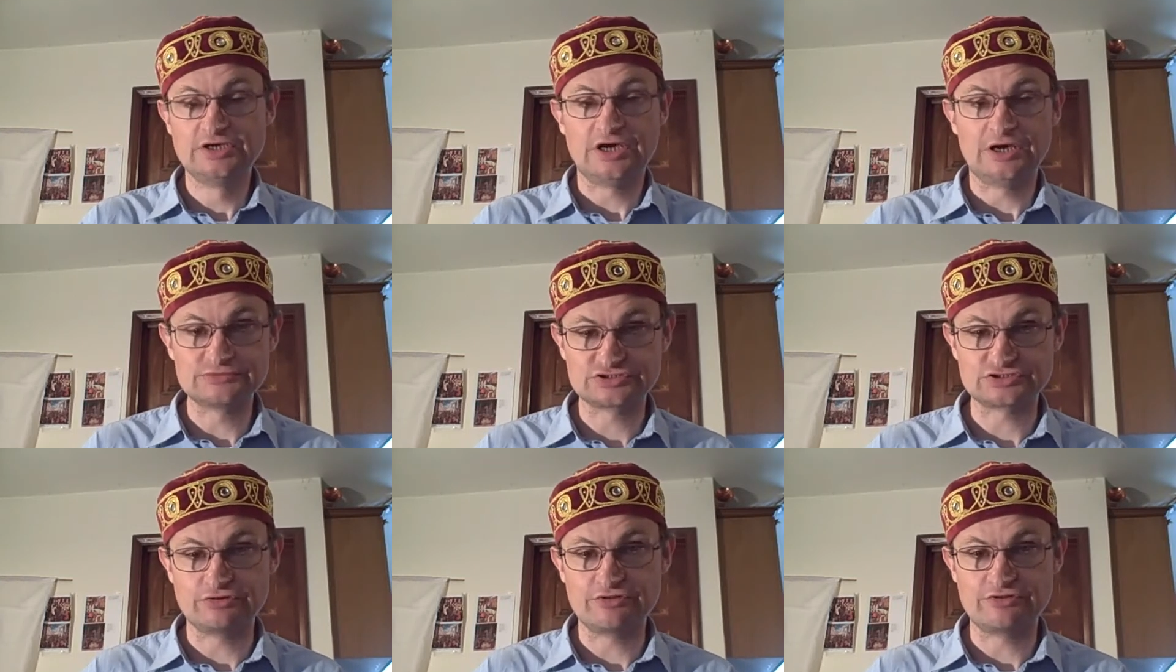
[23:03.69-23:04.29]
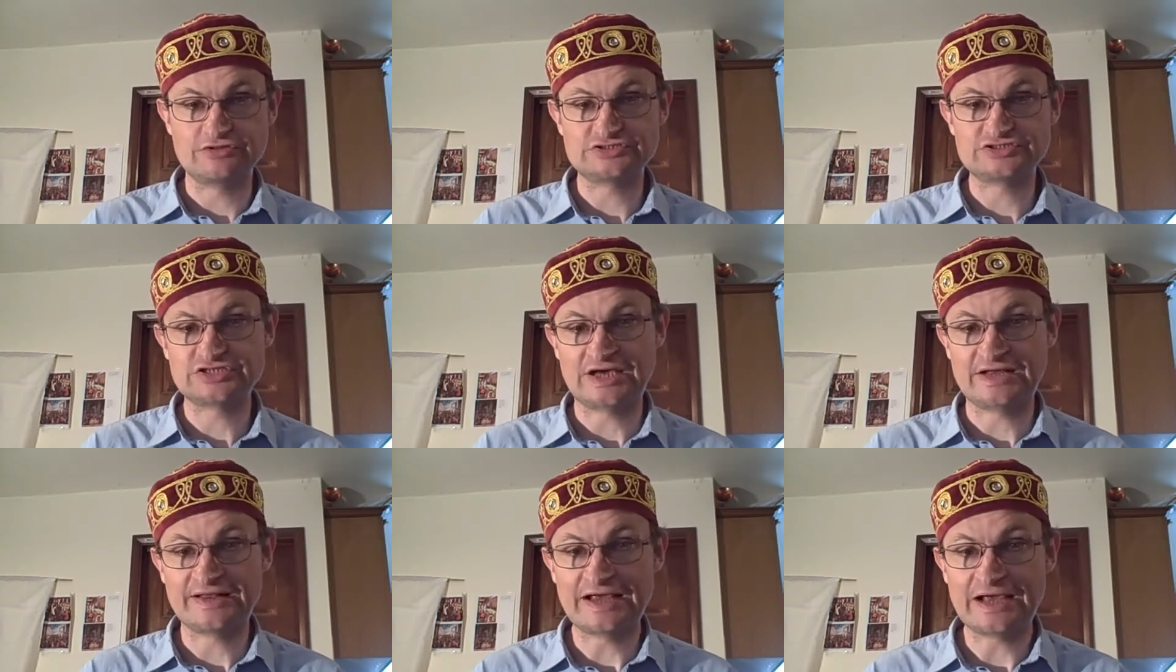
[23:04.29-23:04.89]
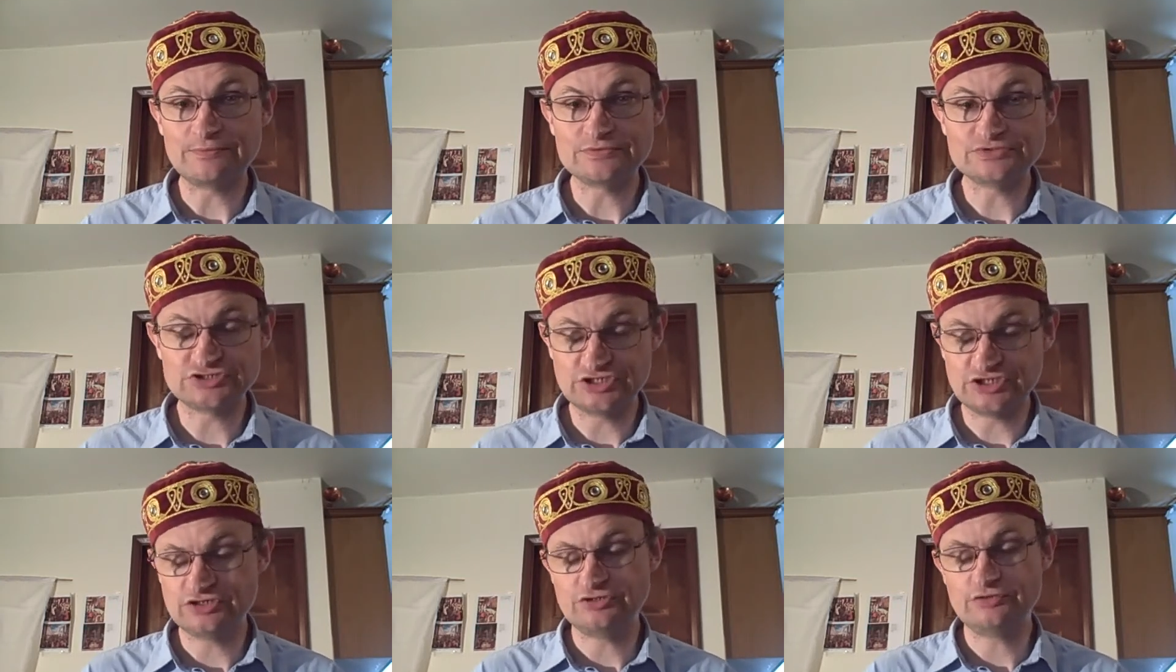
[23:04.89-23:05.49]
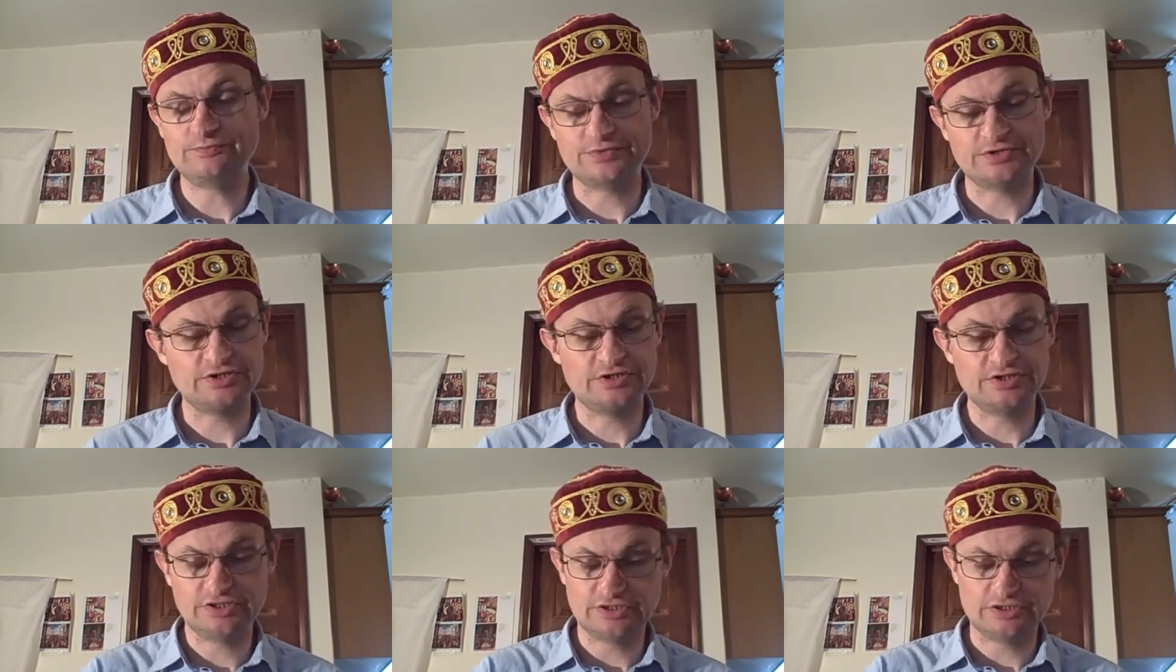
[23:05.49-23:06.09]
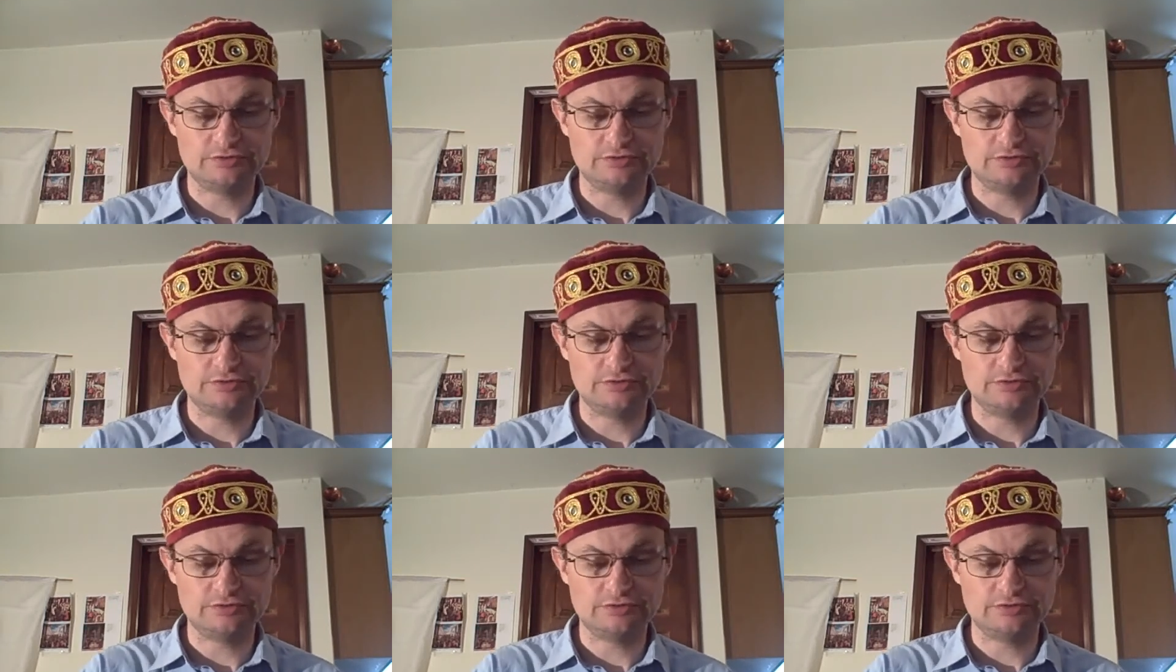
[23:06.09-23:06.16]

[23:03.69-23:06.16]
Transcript: I'm sorry that this has had to happen to you, but,